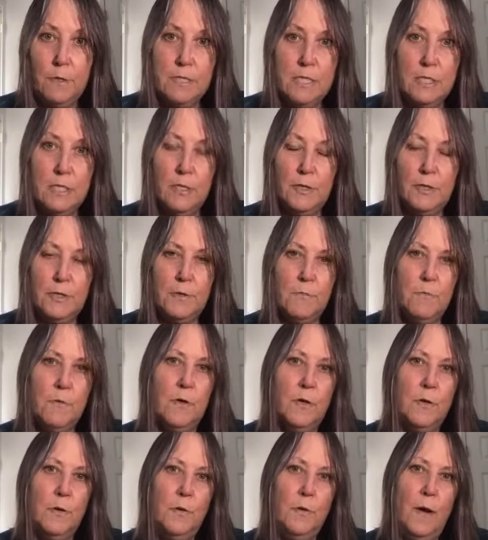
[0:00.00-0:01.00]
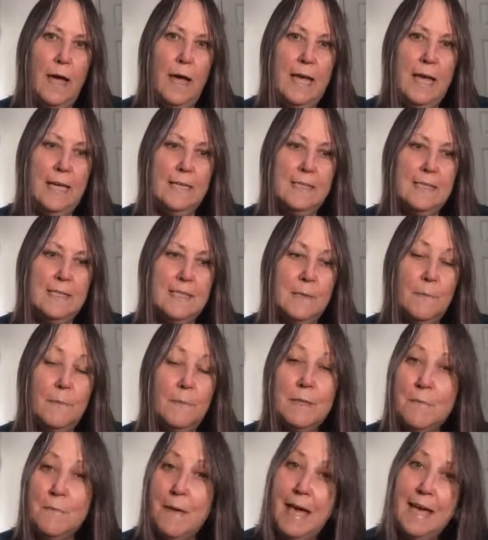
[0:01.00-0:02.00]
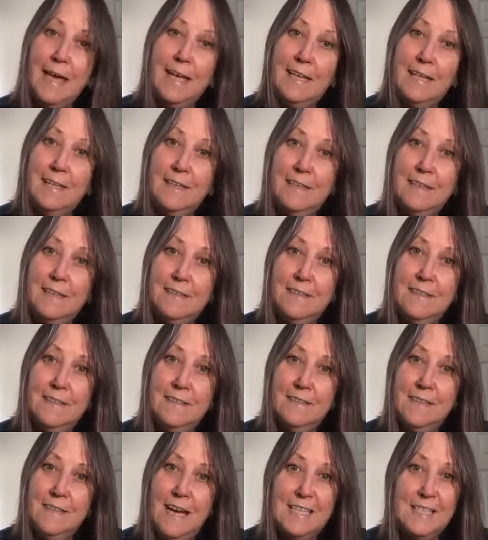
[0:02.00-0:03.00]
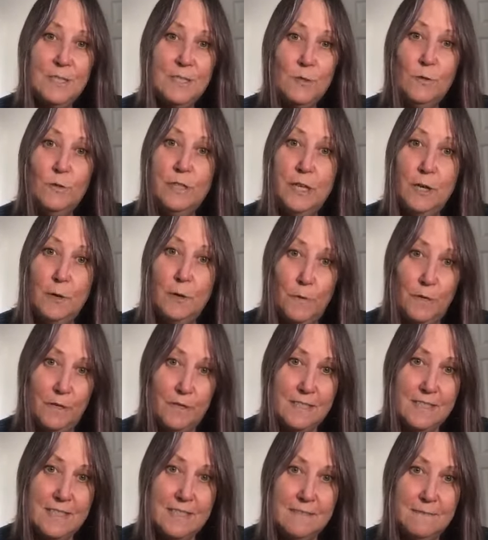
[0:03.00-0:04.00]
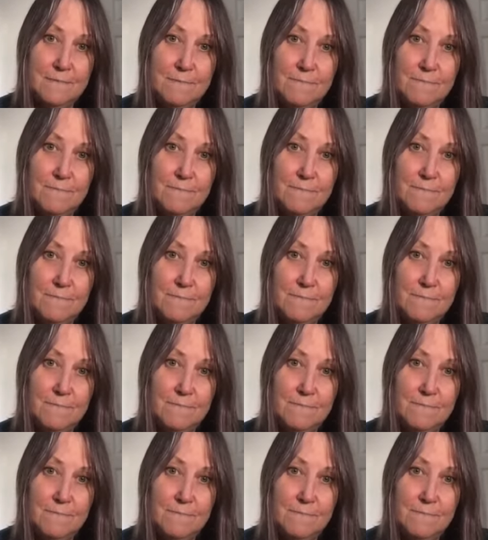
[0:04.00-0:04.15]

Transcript: to look through, and some of them had high school yearbooks.